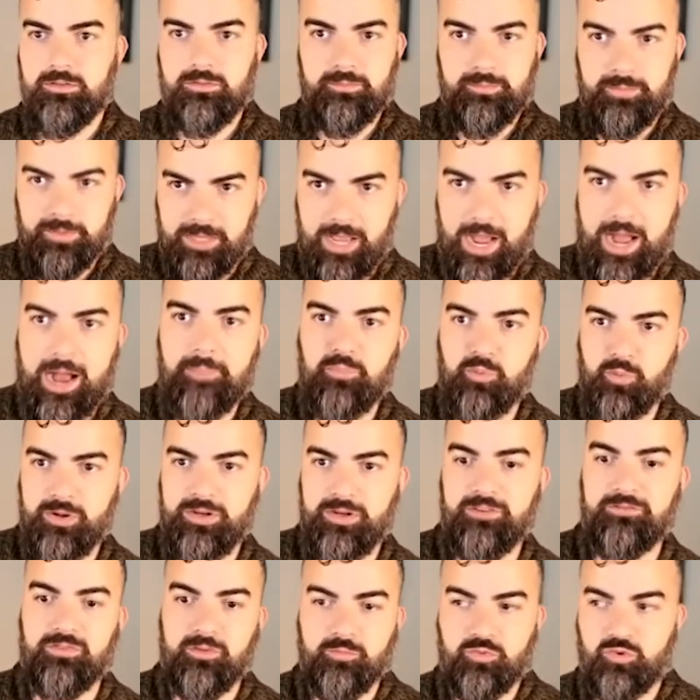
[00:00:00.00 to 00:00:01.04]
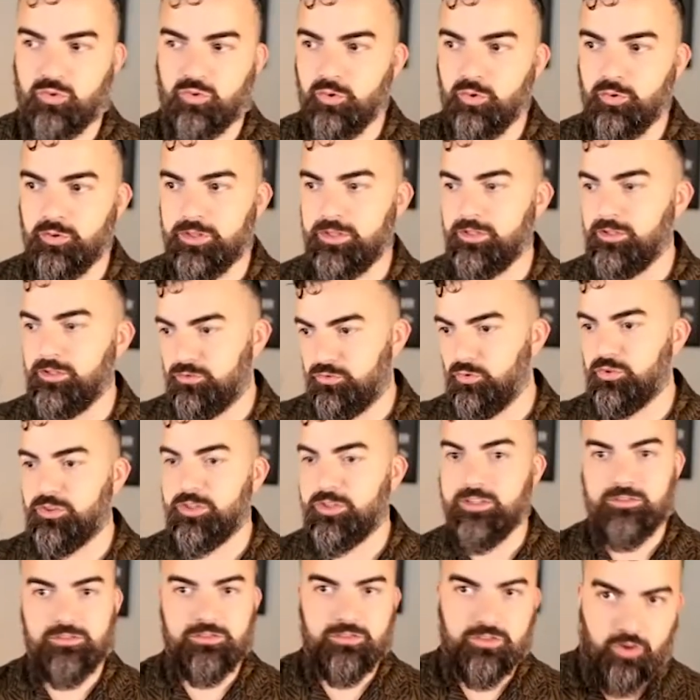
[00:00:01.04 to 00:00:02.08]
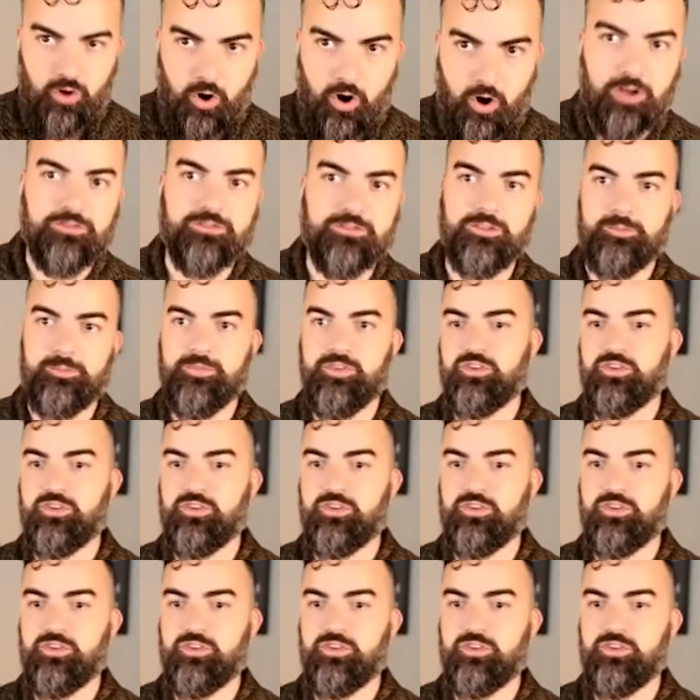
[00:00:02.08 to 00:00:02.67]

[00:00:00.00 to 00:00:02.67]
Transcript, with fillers: be operating from truth. And the truth is, you're awesome.